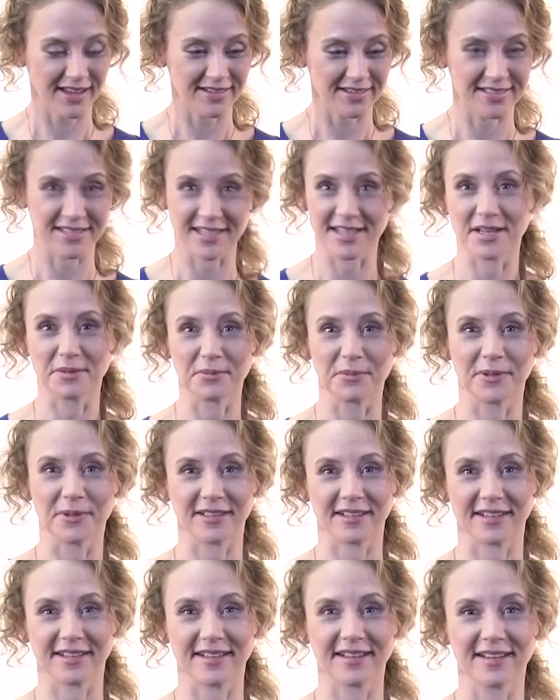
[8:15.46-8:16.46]

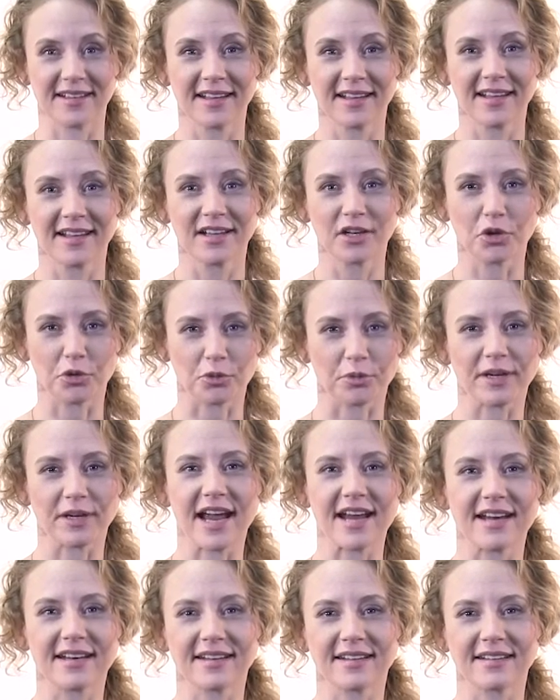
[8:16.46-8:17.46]
deliberately
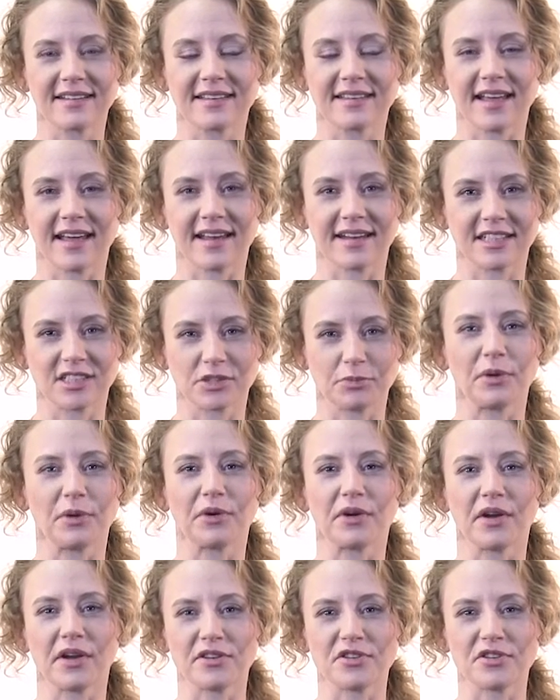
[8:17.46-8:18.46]
created that
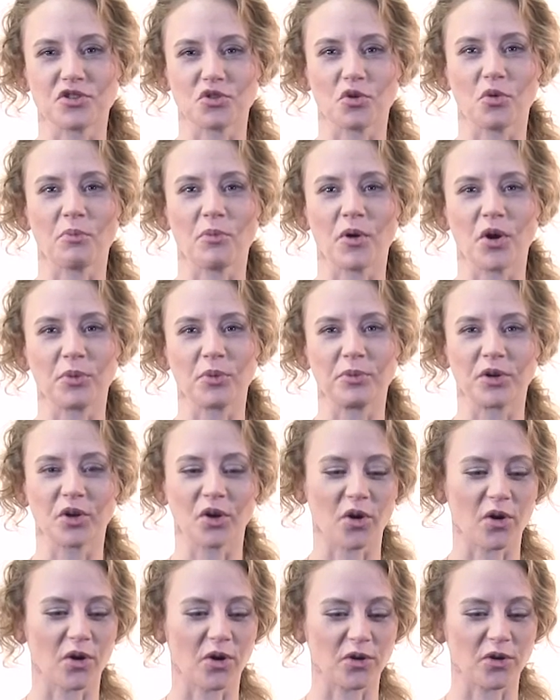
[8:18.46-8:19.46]
experience or moment
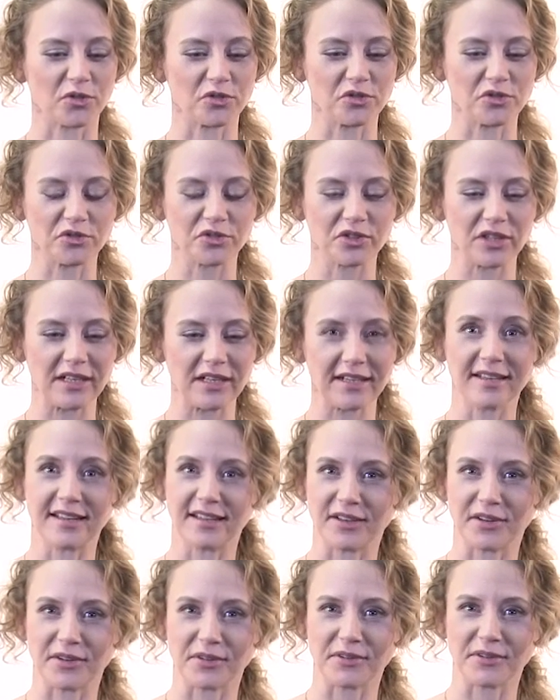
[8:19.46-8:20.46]
of,
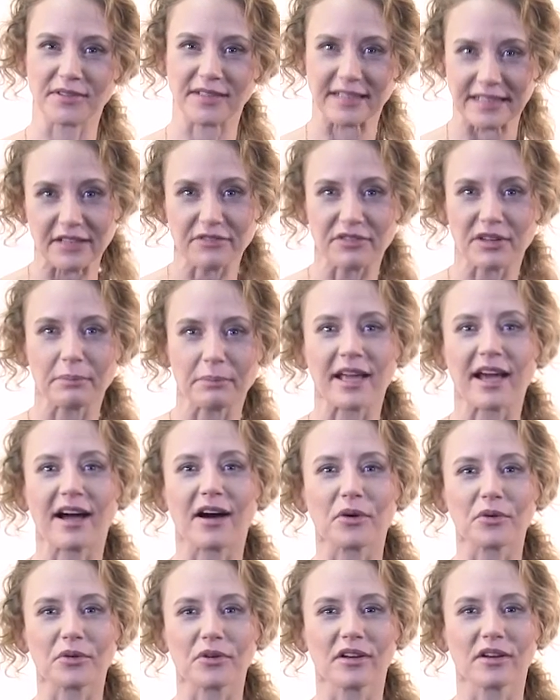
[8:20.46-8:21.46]
leaving me
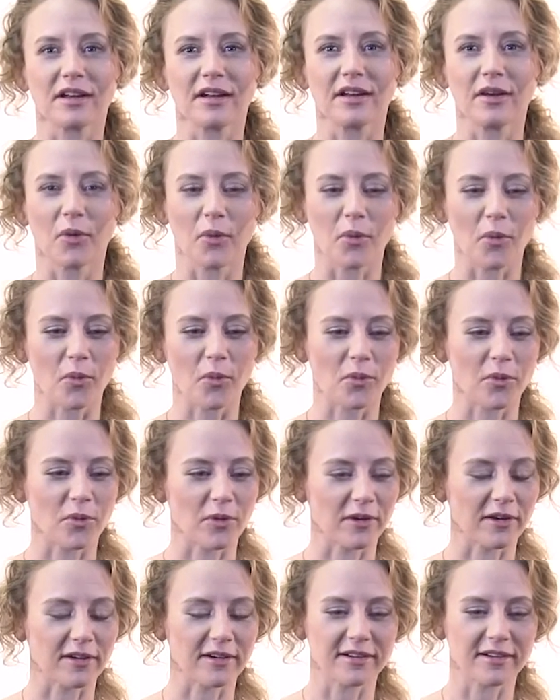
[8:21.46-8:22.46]
out
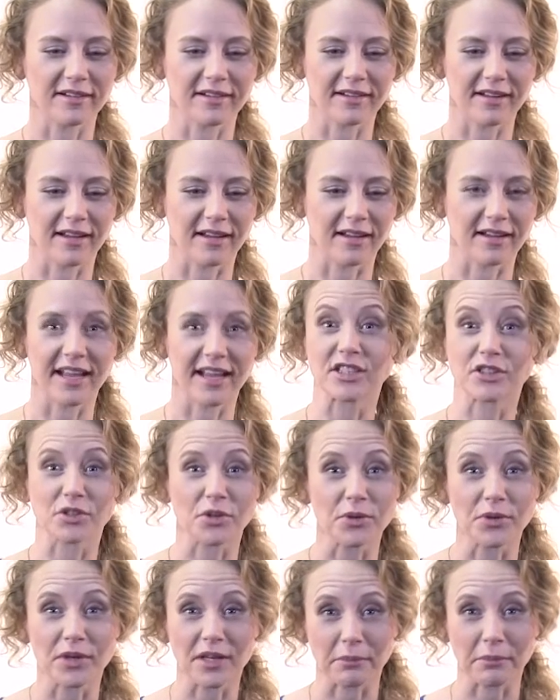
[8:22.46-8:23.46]
or
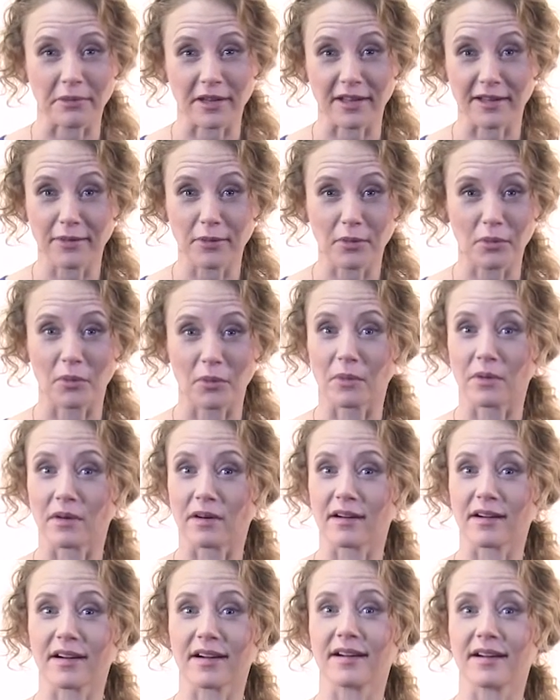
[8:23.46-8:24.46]
excluding me
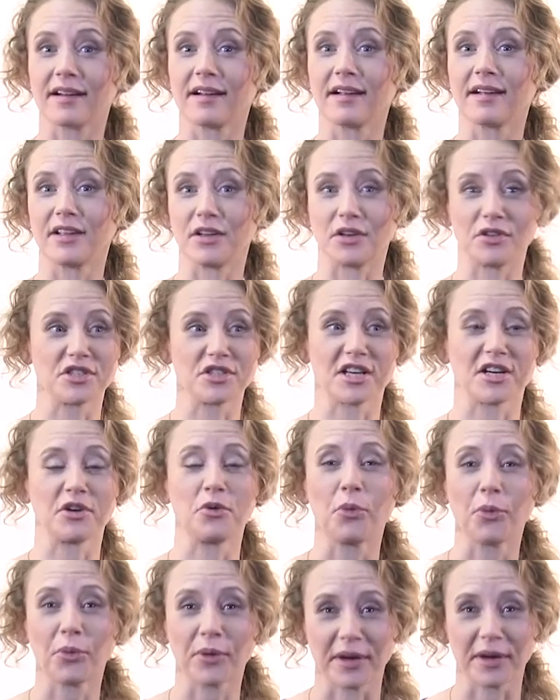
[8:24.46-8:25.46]
or, just
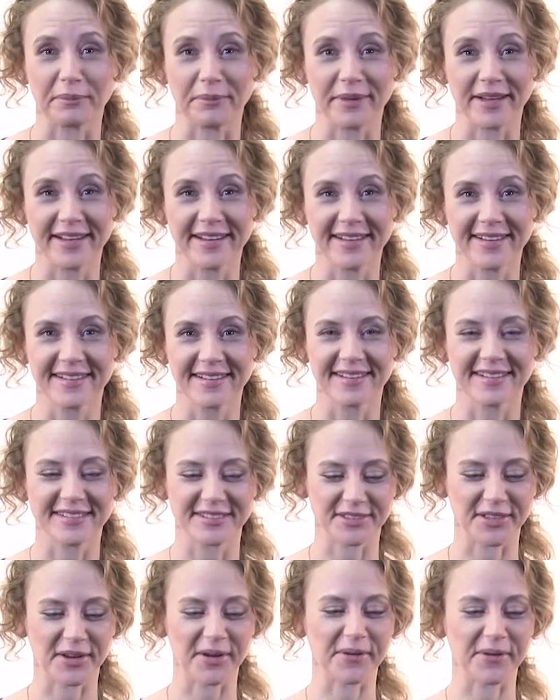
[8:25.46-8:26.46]
ignoring me.
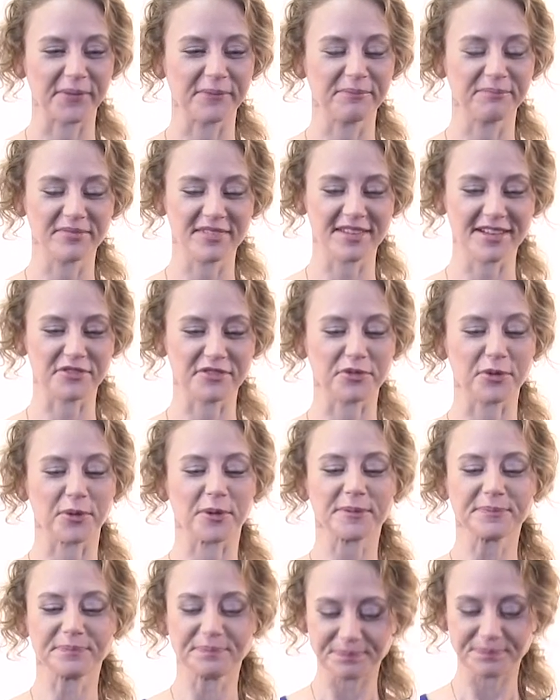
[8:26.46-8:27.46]
So
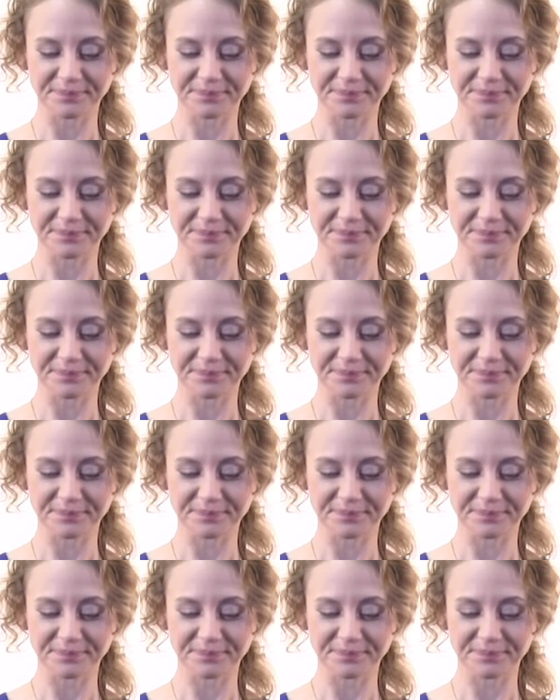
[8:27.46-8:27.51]
therefore,